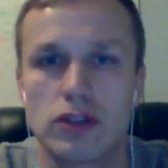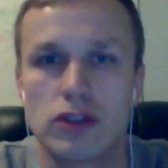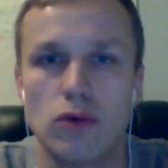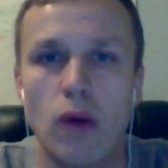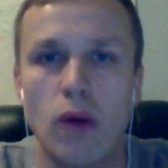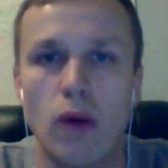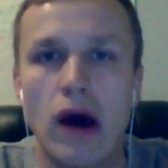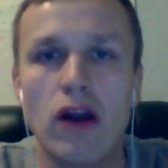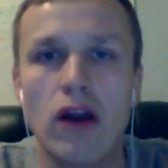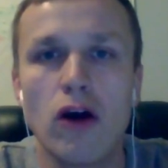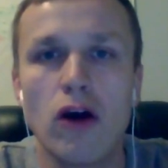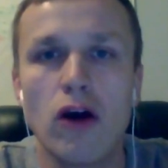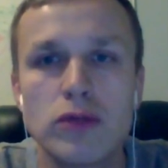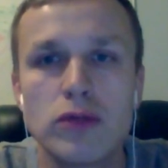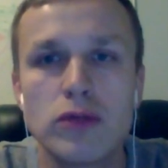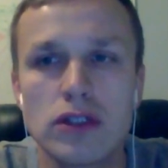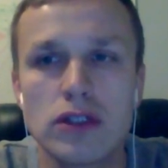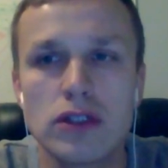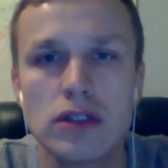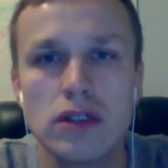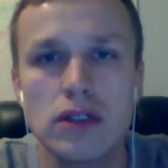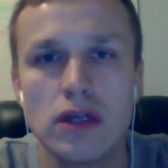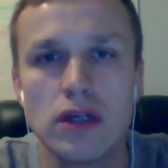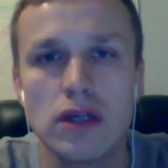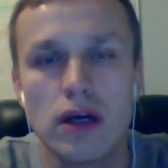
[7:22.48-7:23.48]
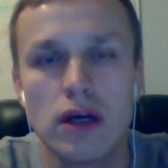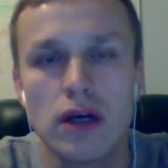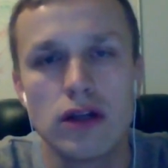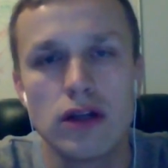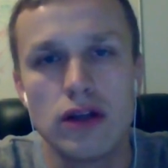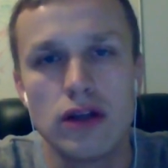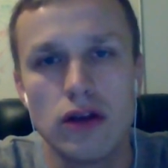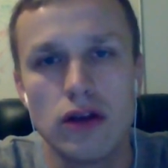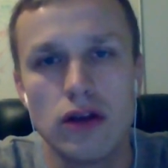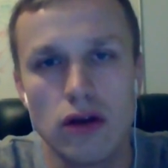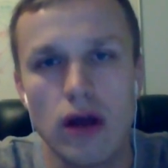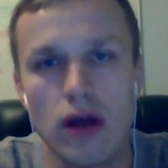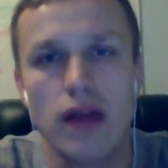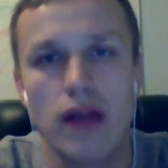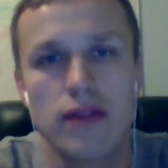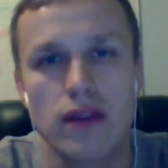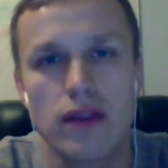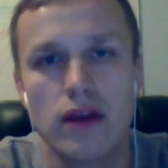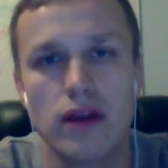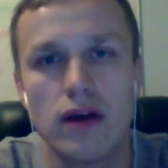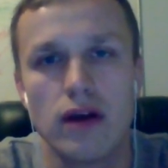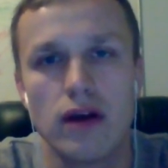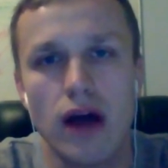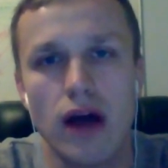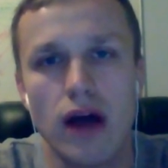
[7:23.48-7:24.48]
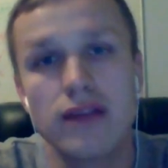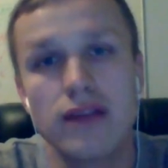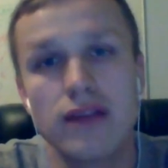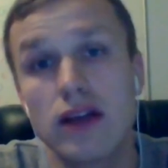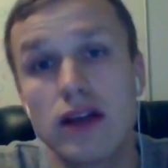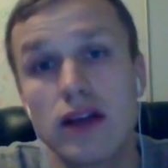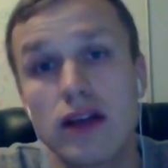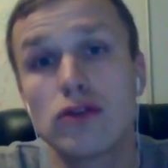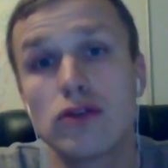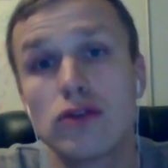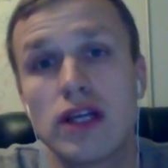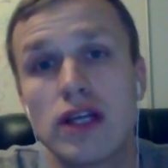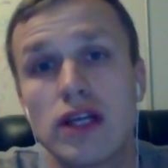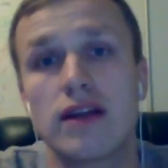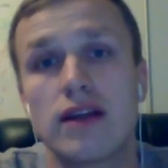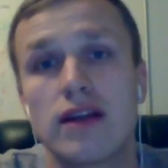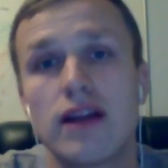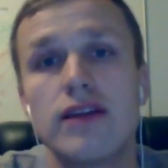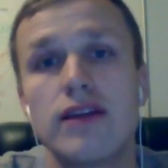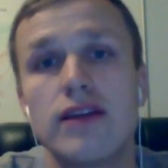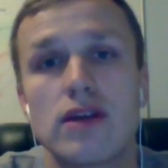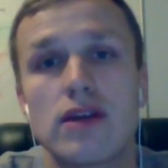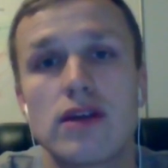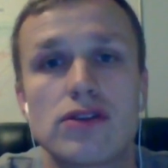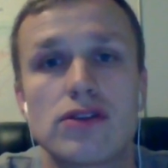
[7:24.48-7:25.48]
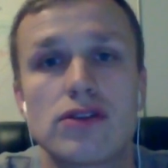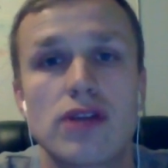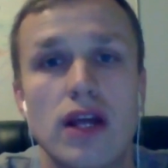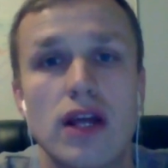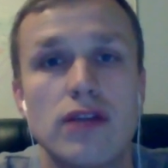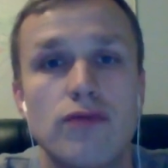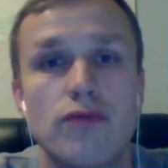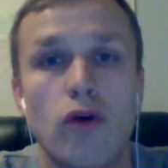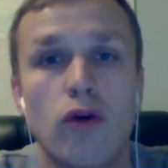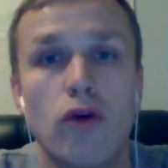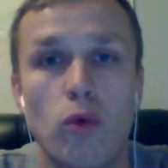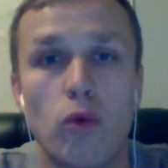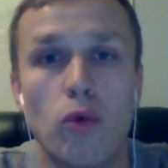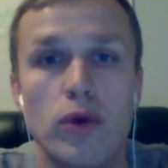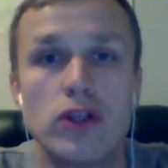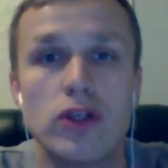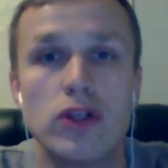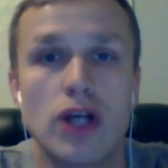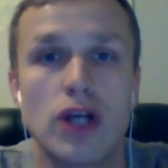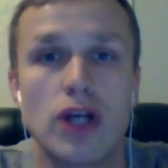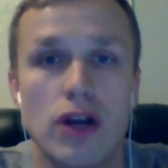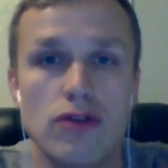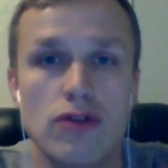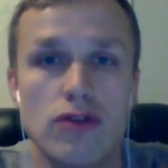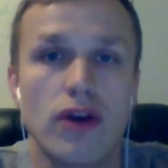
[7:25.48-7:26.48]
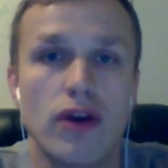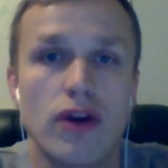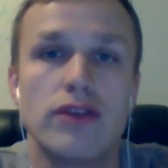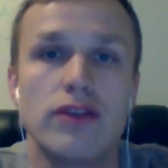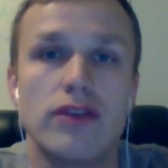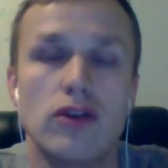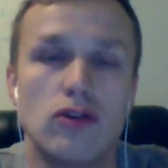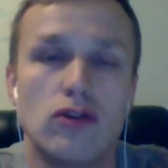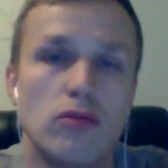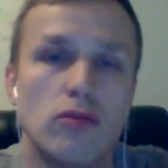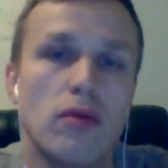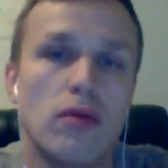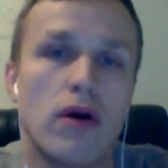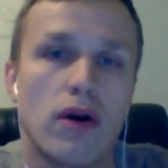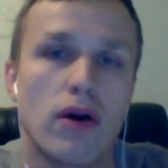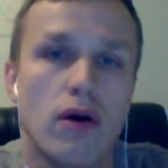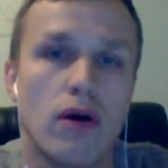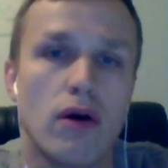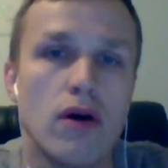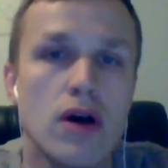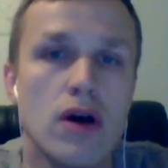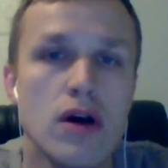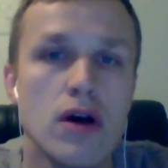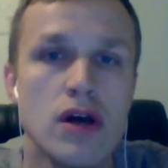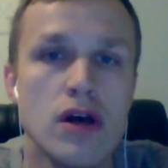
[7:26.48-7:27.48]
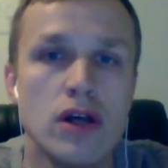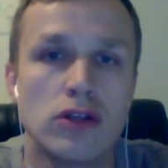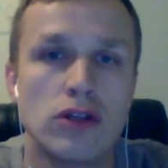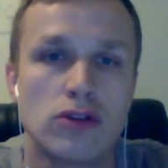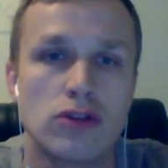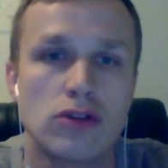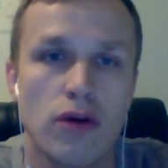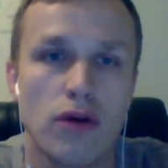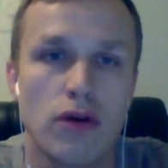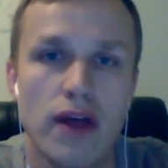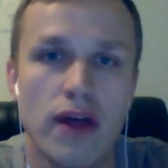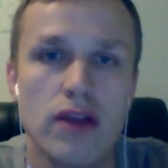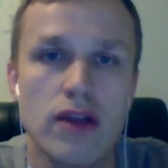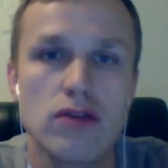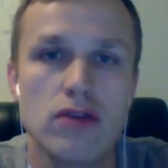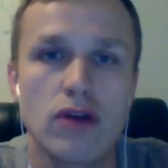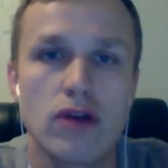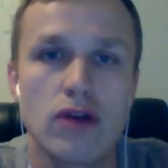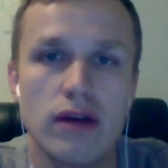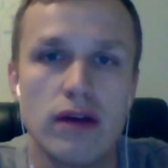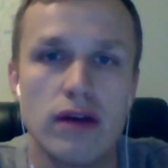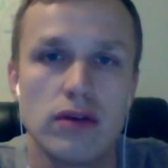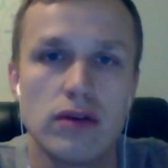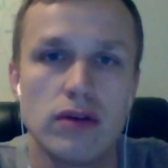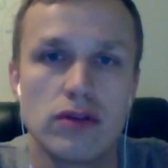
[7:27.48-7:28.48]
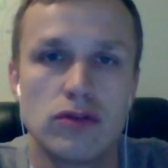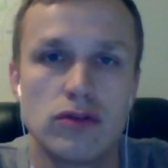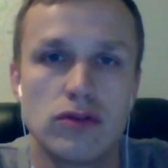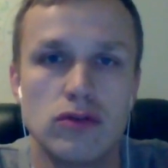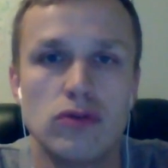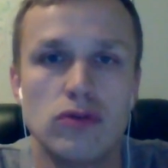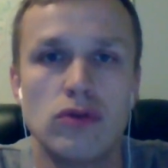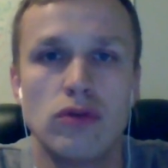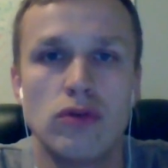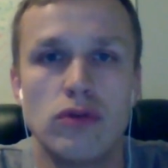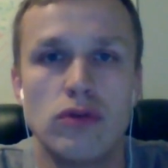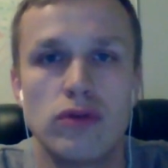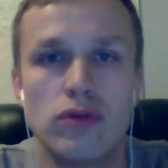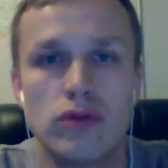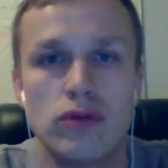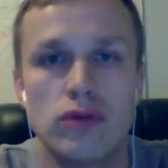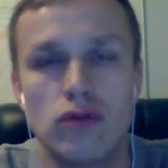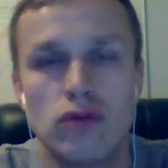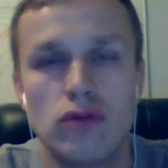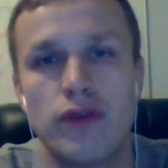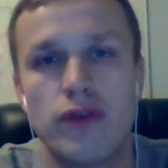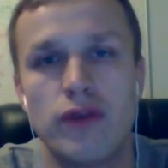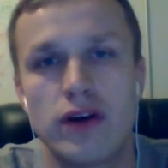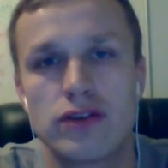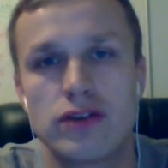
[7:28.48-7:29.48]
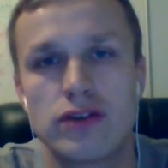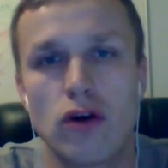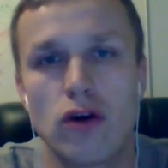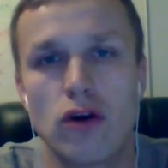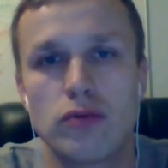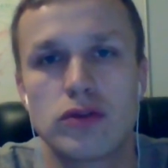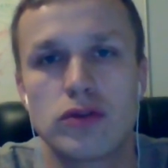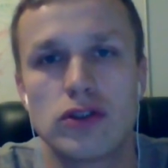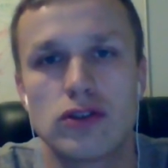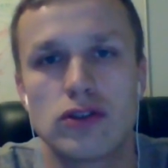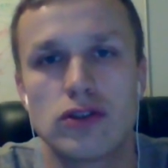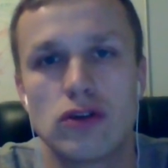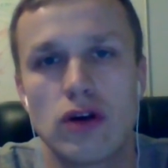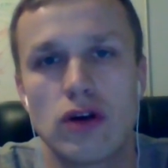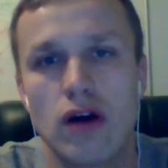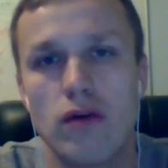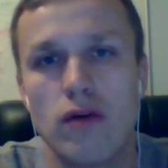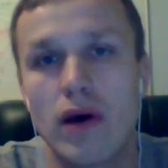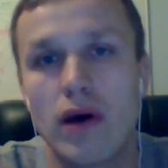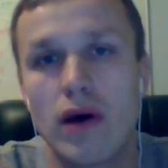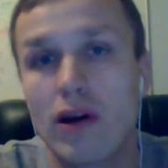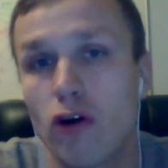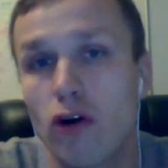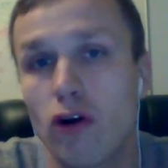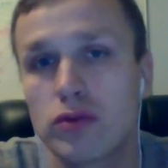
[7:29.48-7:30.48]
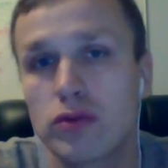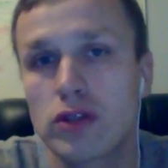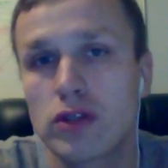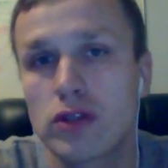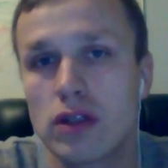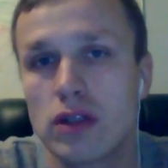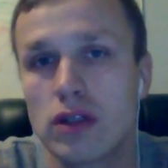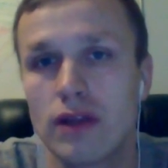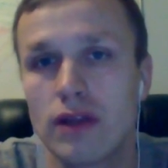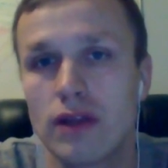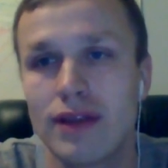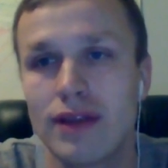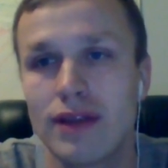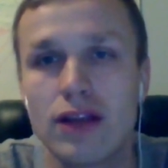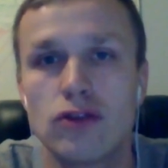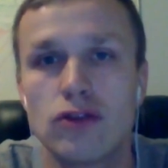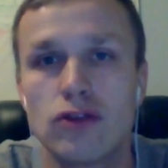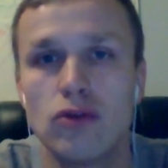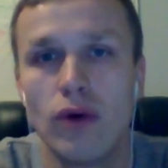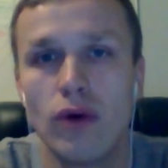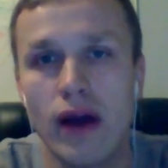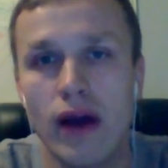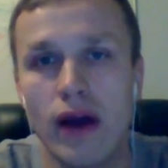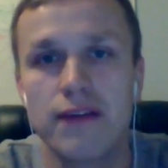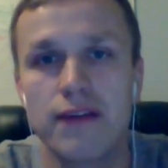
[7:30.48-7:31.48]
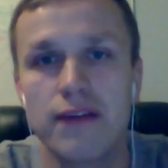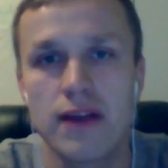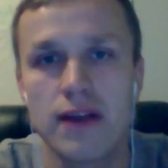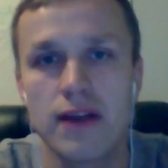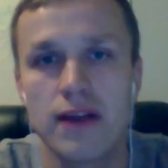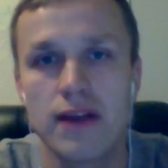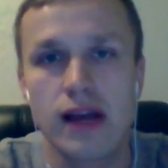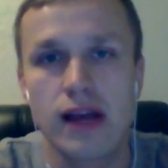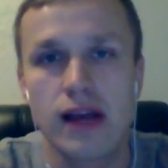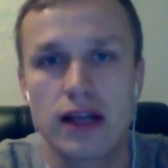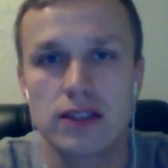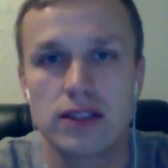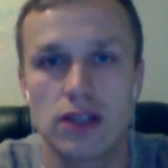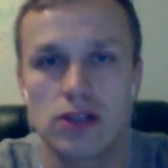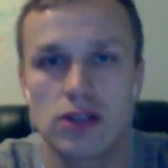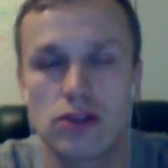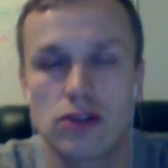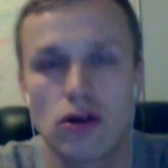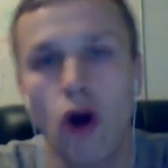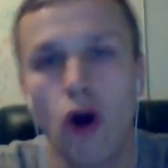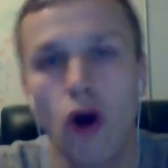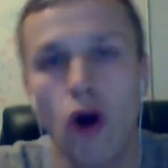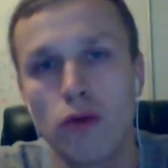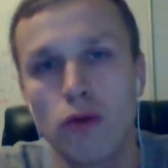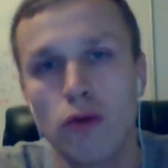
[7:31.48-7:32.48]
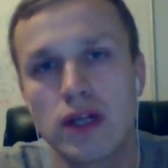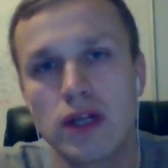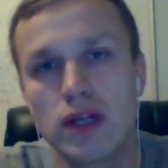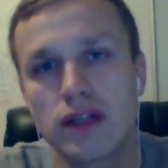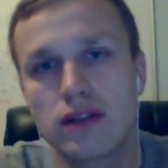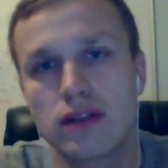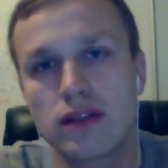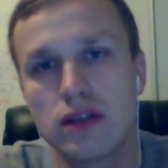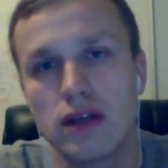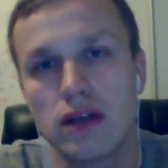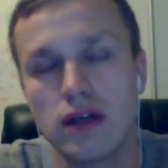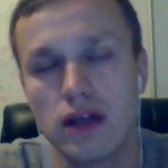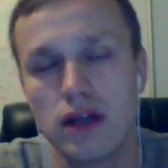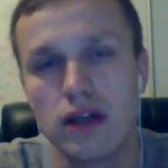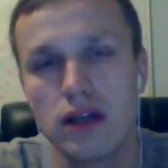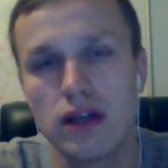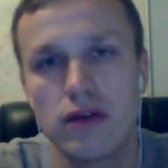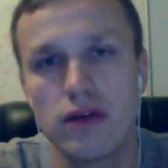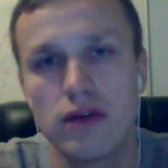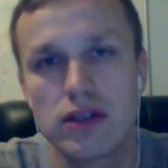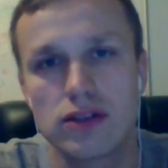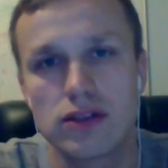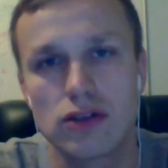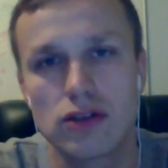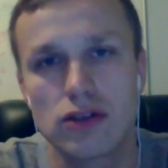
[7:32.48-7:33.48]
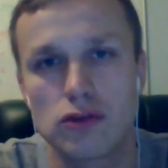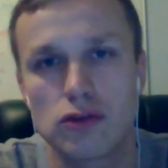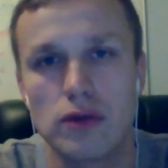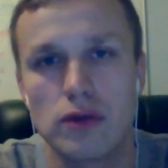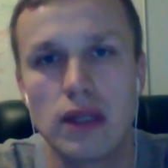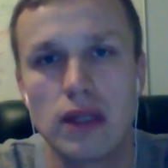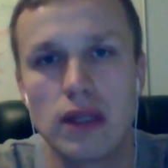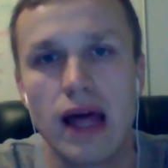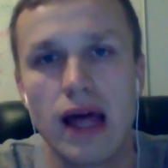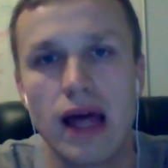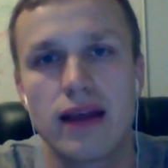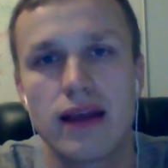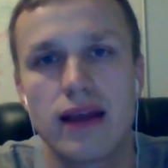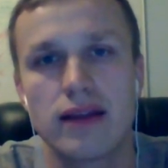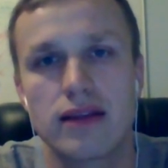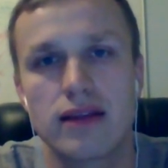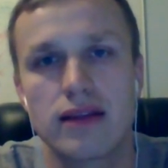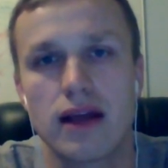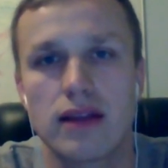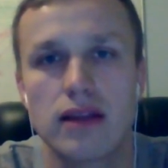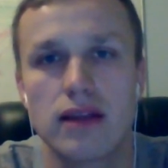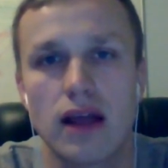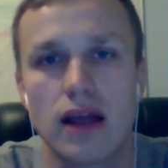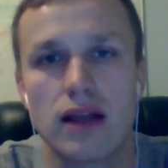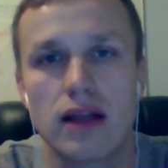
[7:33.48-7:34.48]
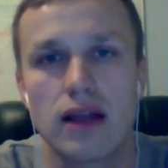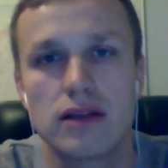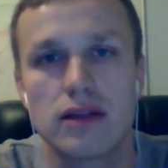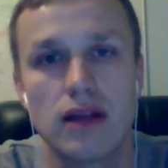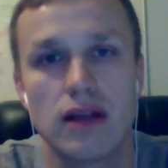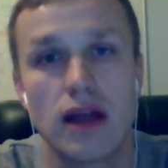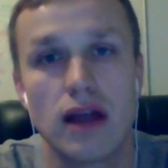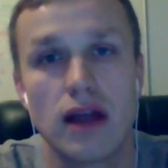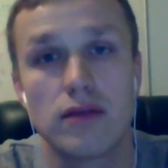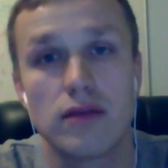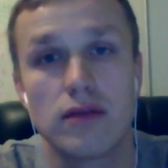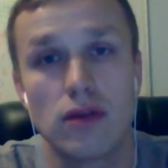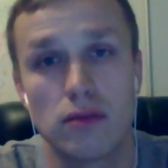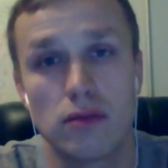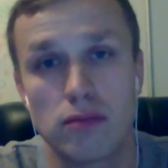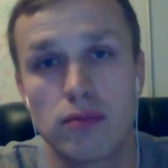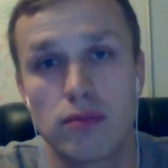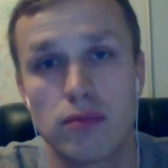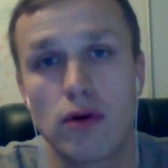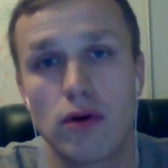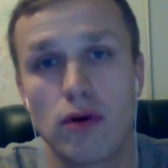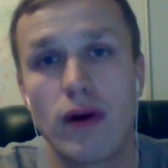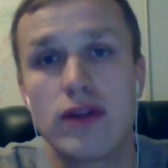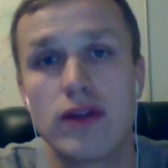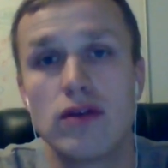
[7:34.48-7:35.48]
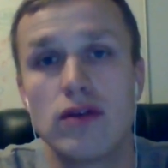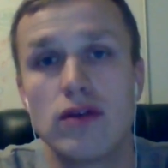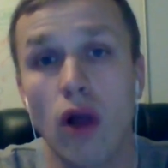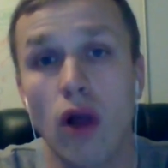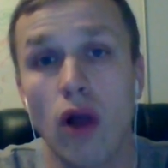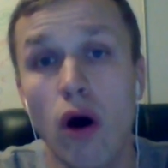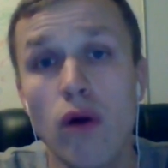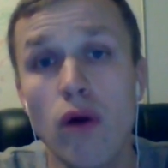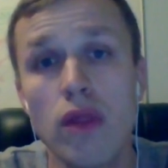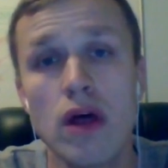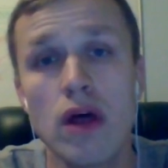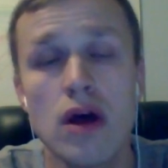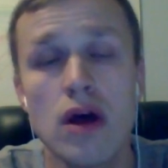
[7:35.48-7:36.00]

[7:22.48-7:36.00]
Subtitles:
One option, and then you set an interest rate for which are you ready to borrow. So then you have two further options. You have one option, not do anything and just hope that investors will like it and provide you a loan.